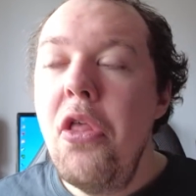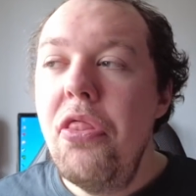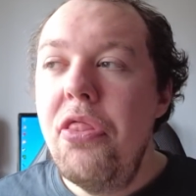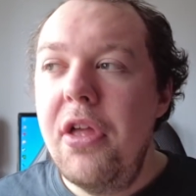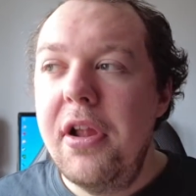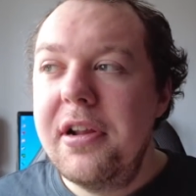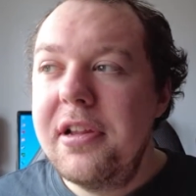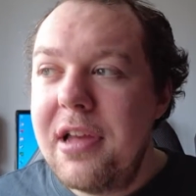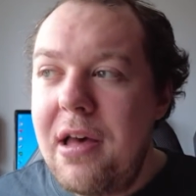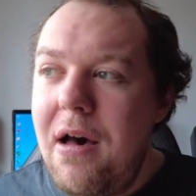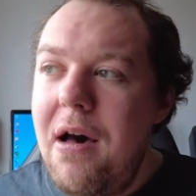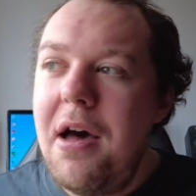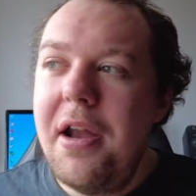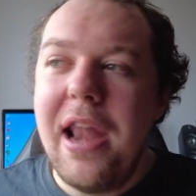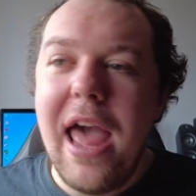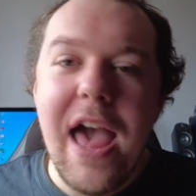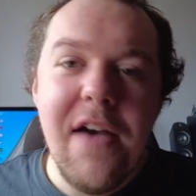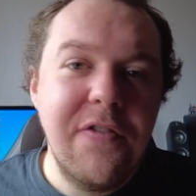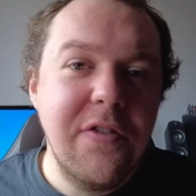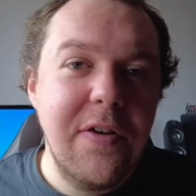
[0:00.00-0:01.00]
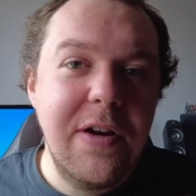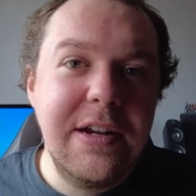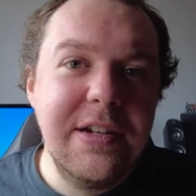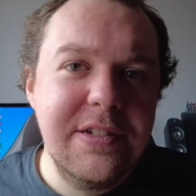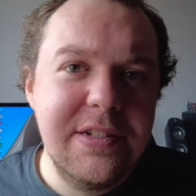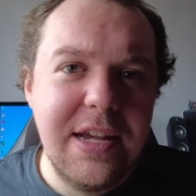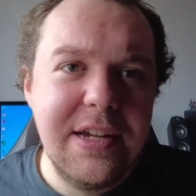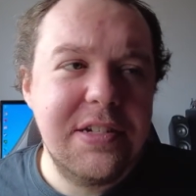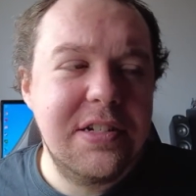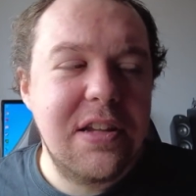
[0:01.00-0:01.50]
that can't ever
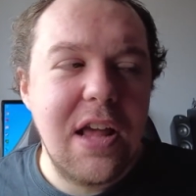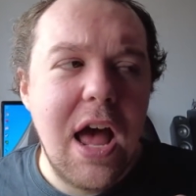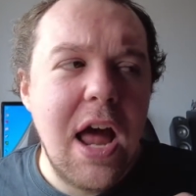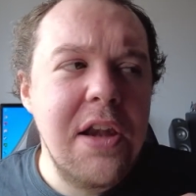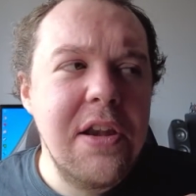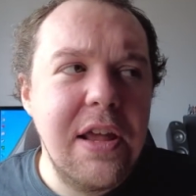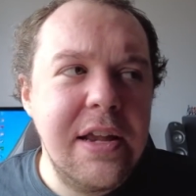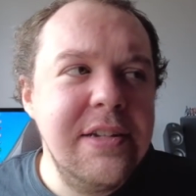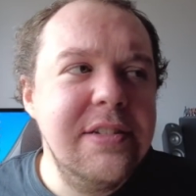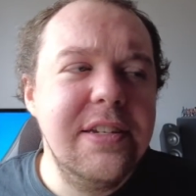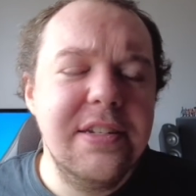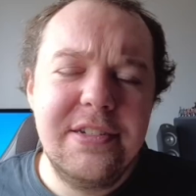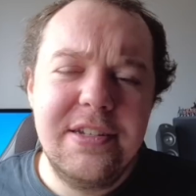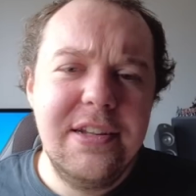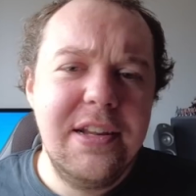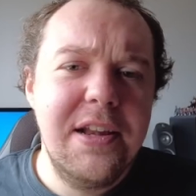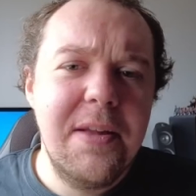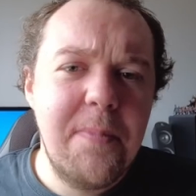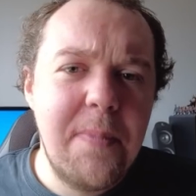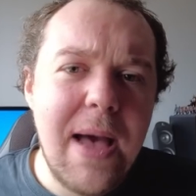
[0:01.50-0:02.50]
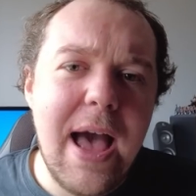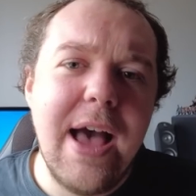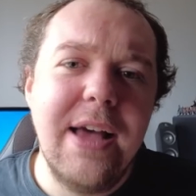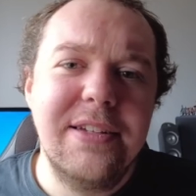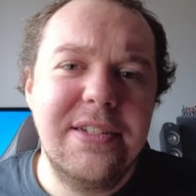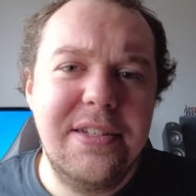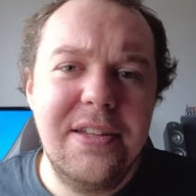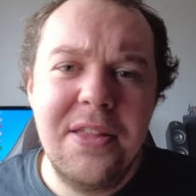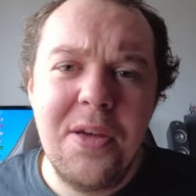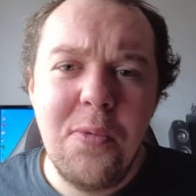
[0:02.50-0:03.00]
exist and existed in a
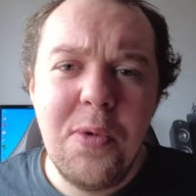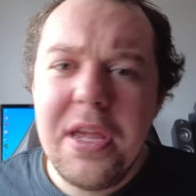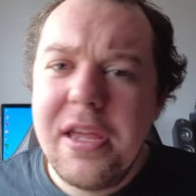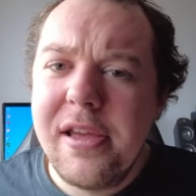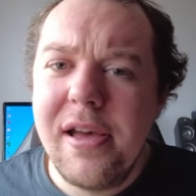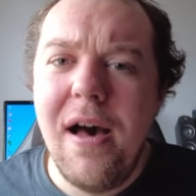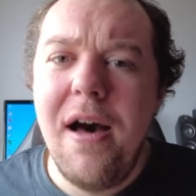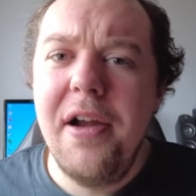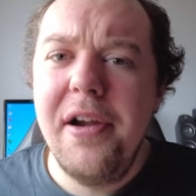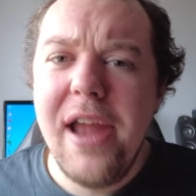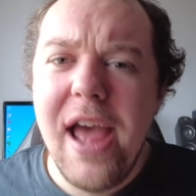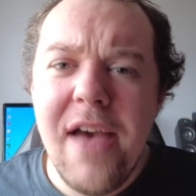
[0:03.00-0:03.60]
past that we can't